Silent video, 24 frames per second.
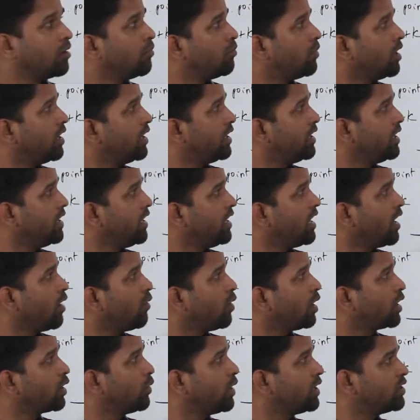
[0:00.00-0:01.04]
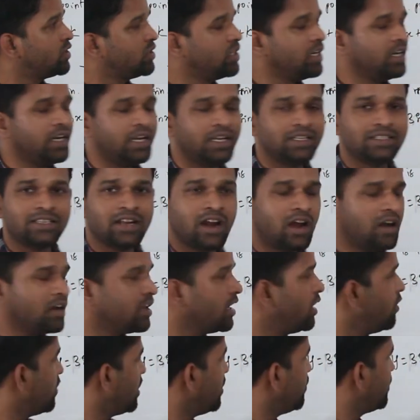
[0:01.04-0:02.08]
But in our question, it's not
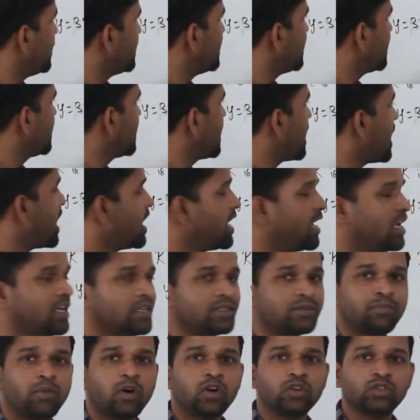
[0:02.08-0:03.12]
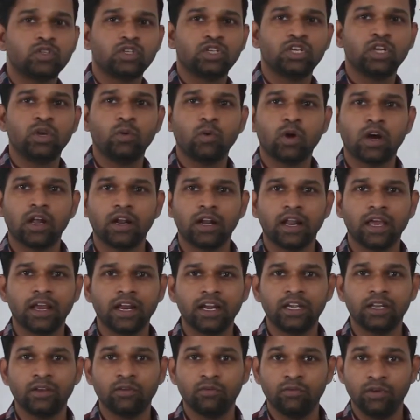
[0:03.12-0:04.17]
given whether k is positive or
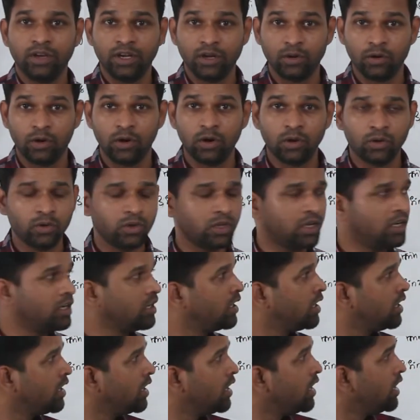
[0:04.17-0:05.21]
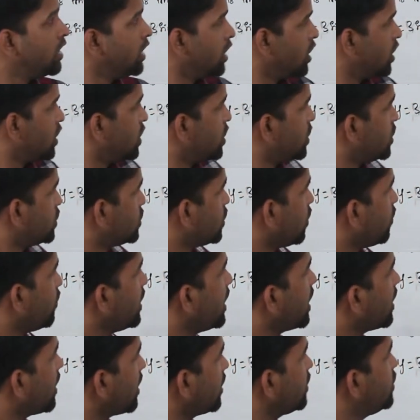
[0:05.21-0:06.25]
negative. We don't know that. So
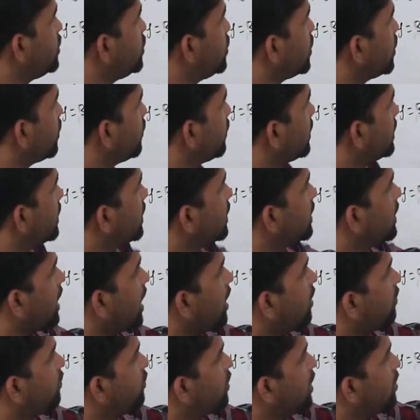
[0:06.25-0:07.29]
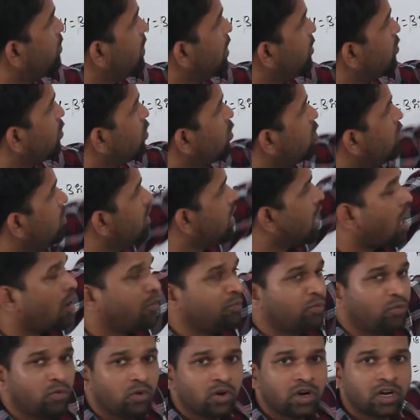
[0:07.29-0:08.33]
we are not sure whether graph will be moved
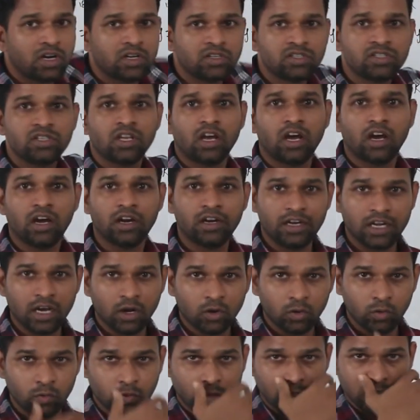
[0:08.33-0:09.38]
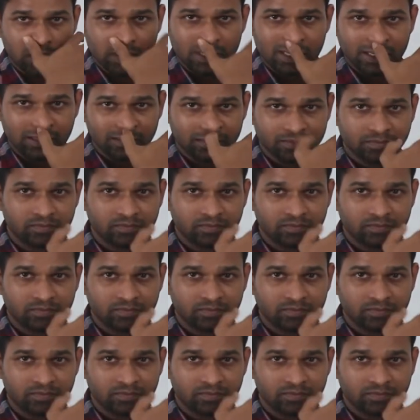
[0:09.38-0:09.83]
upwards or downwards.